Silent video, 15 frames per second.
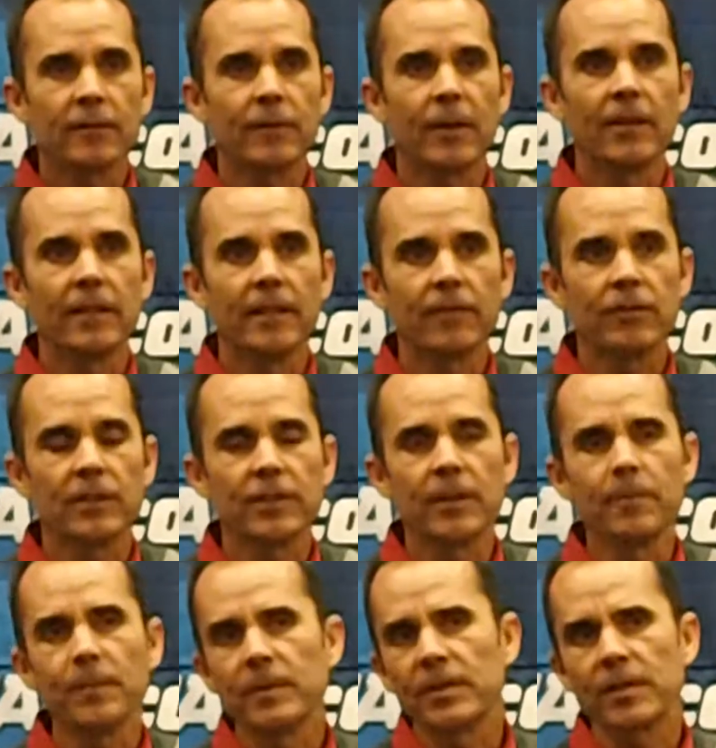very different,
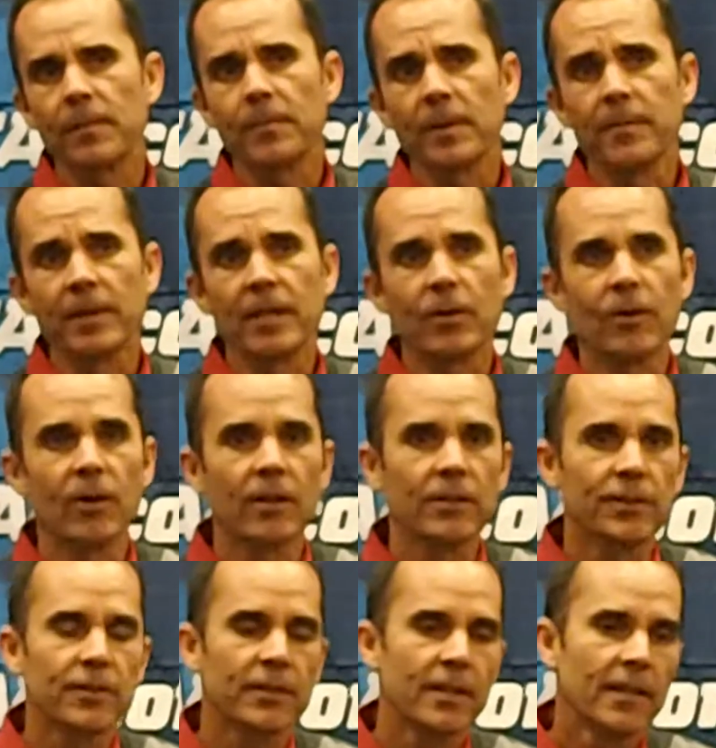simply
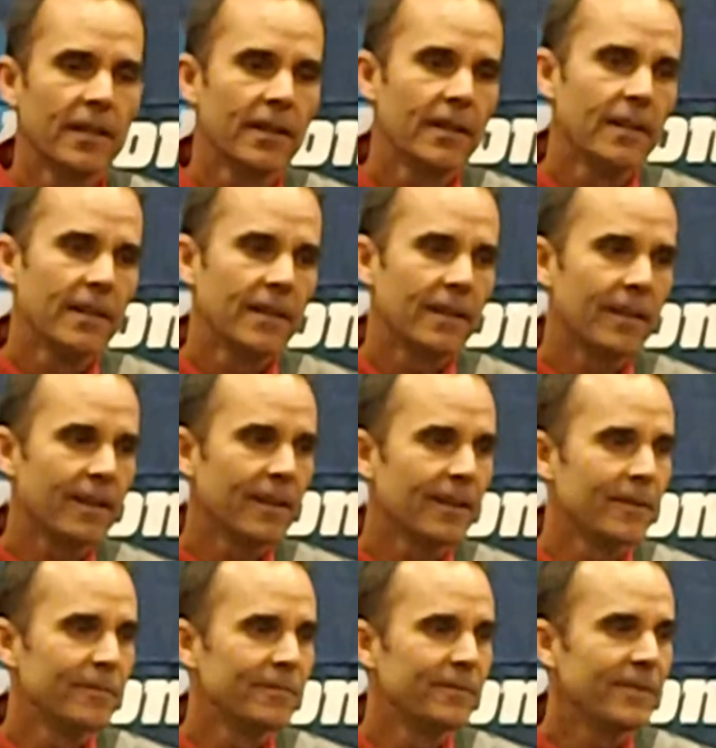because
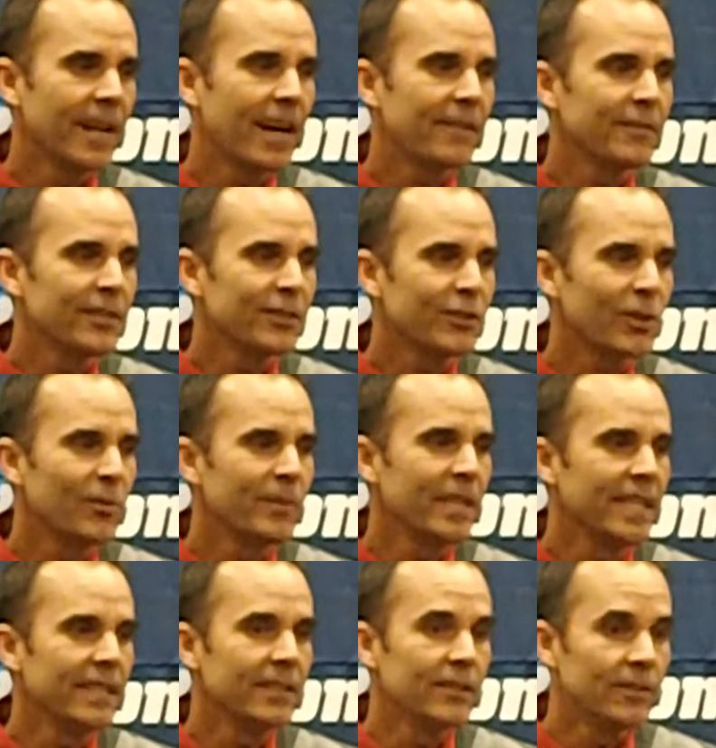having so
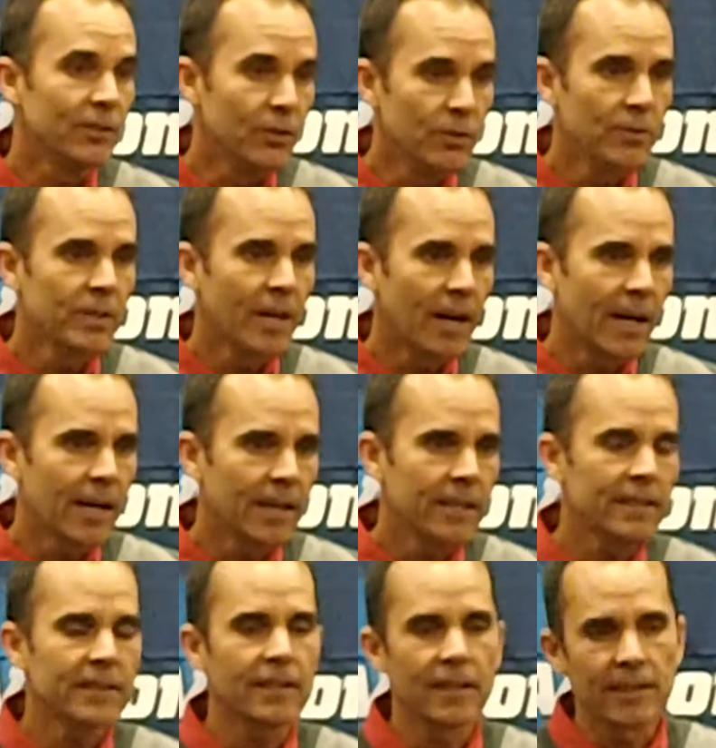many new
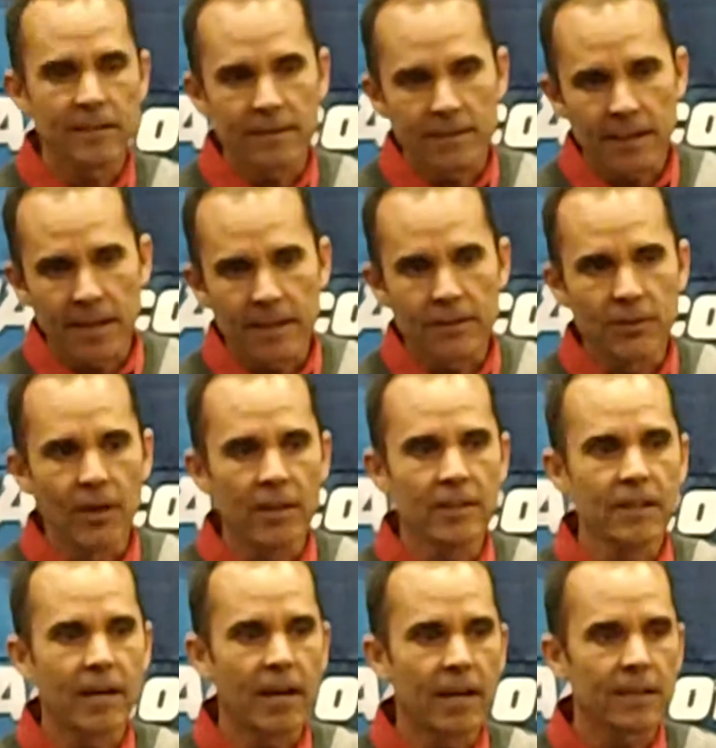guys and
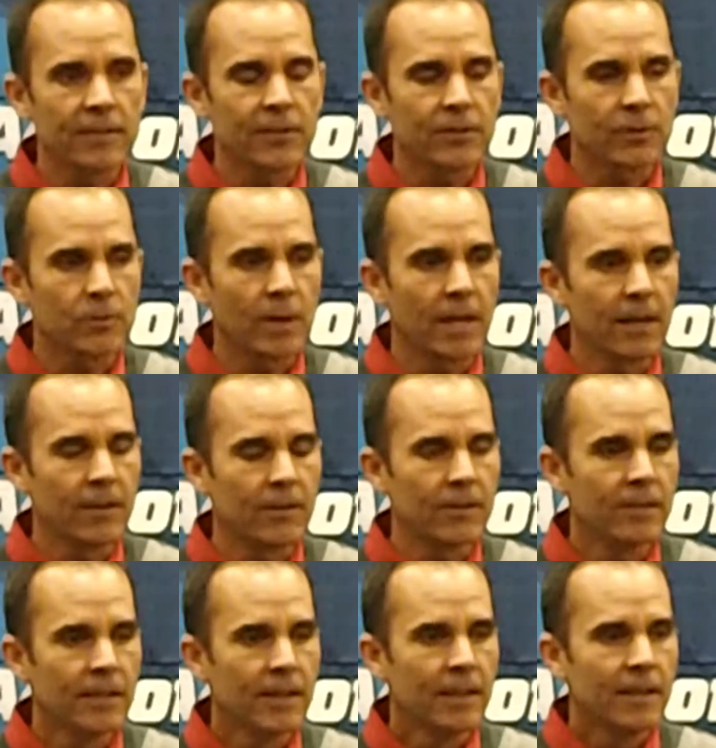young guys as well,
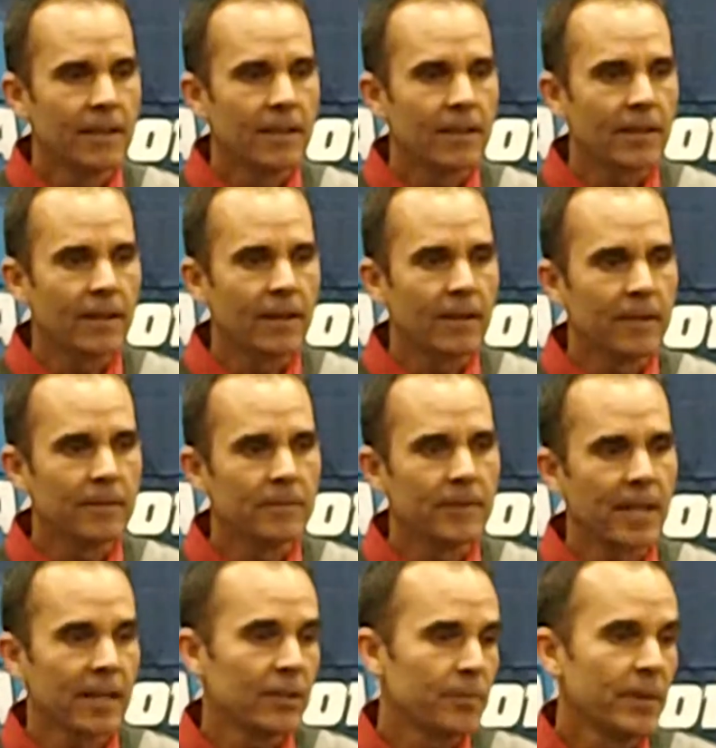
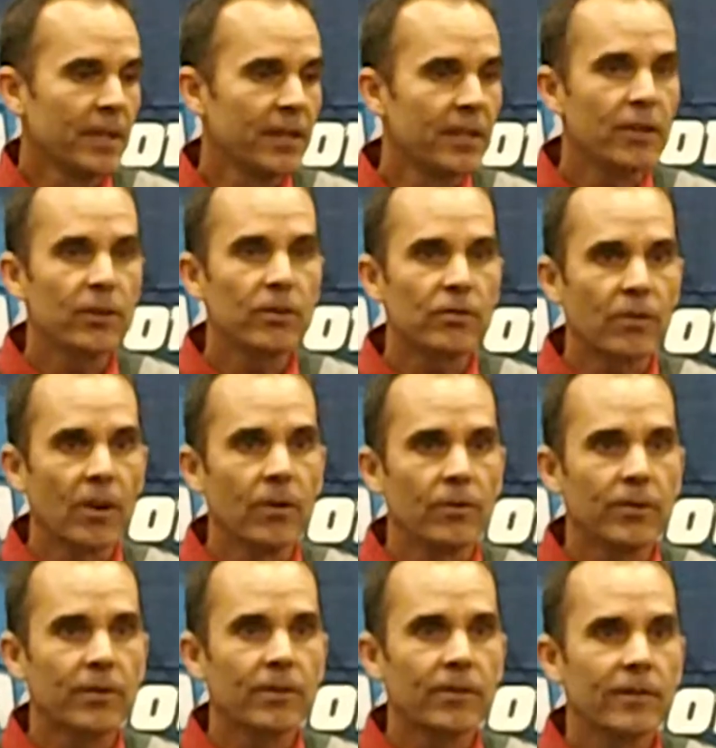that it's been a year of
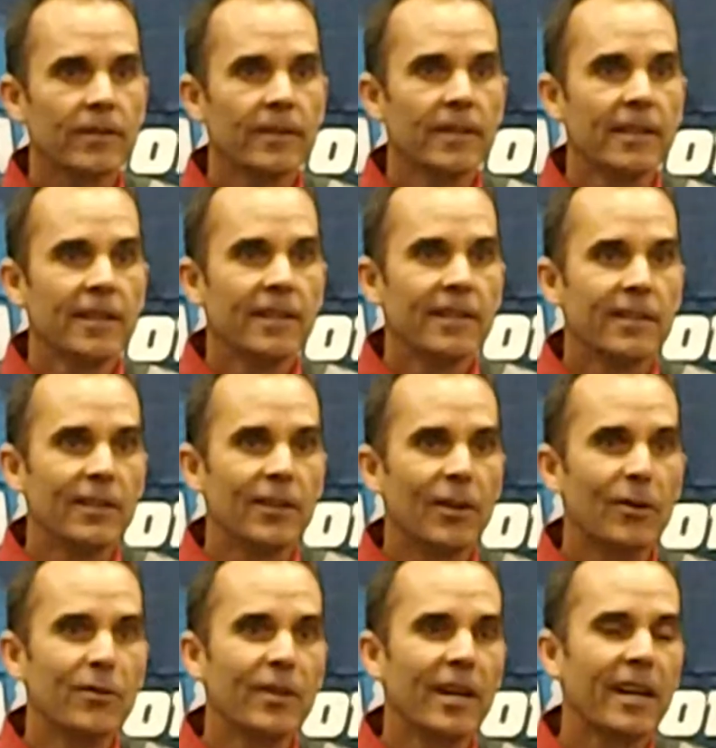growth. You
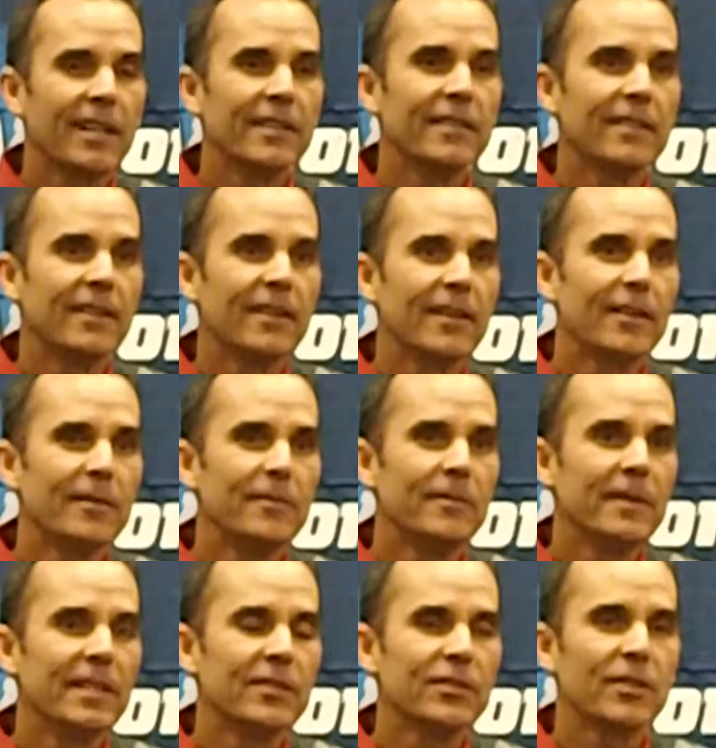know, that
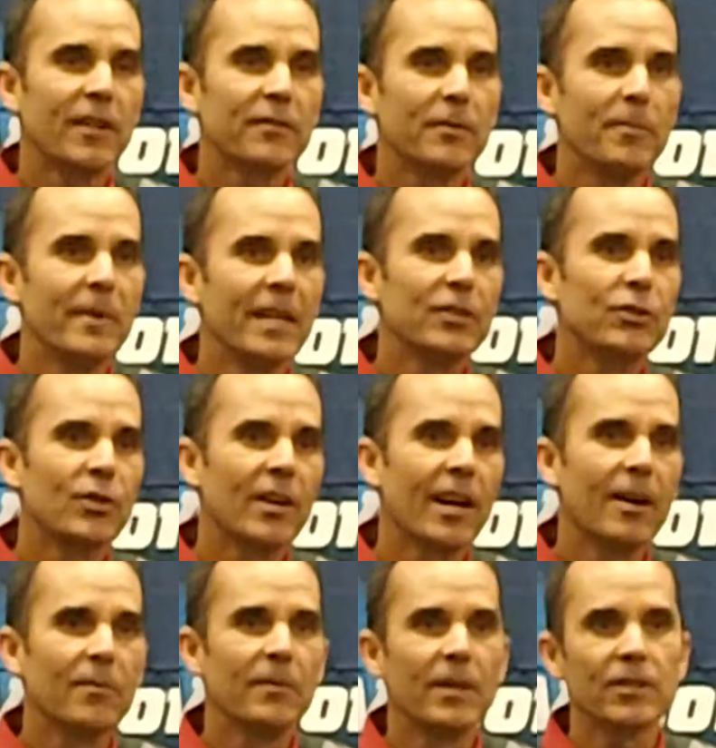it's tough to measure
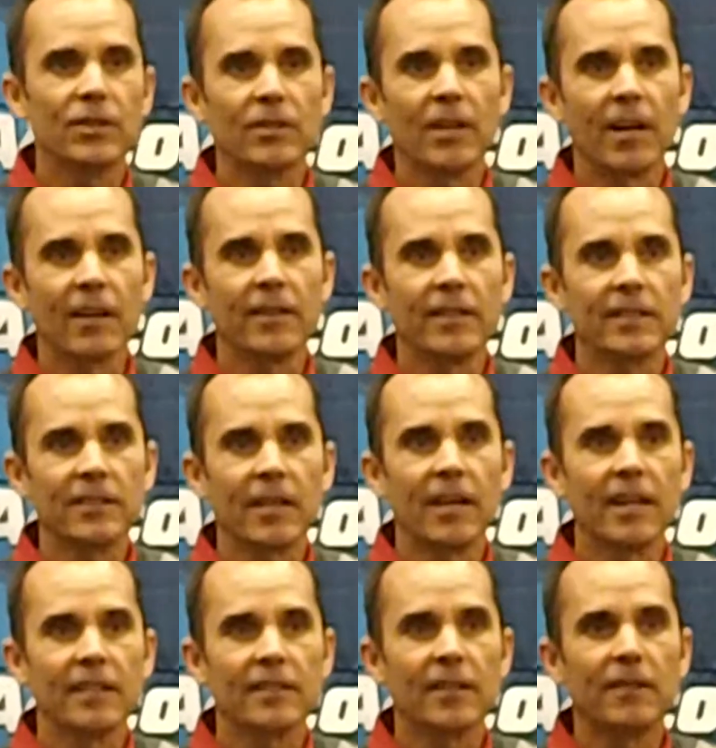how much a lot of these
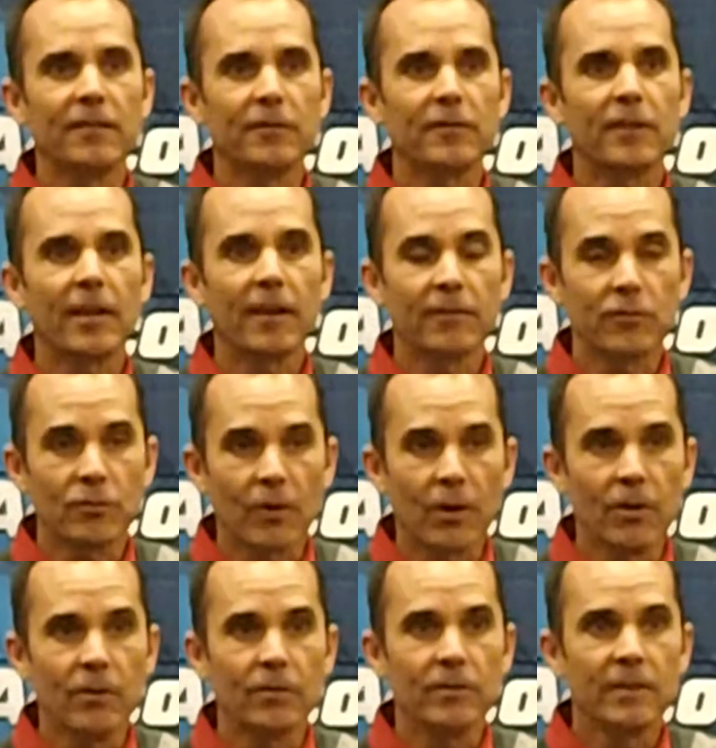guys have
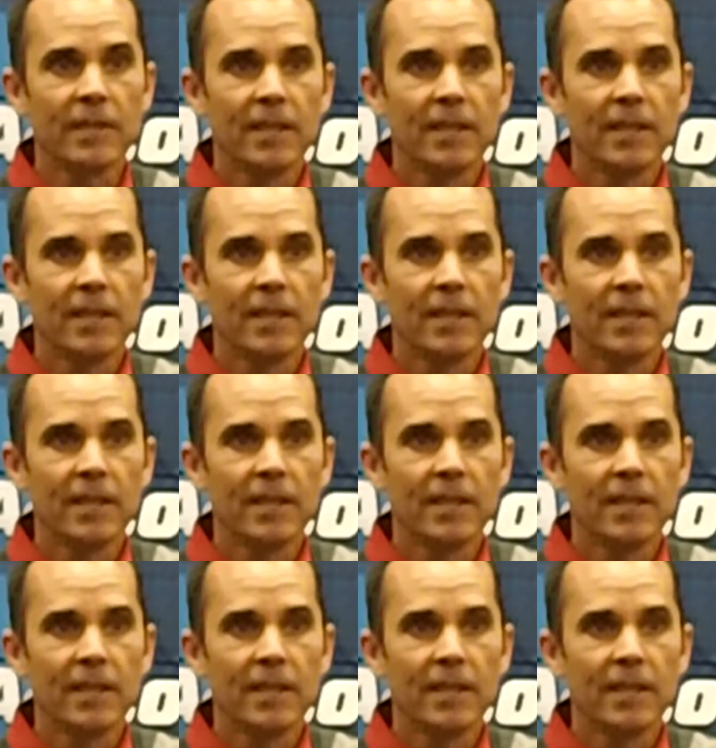grown,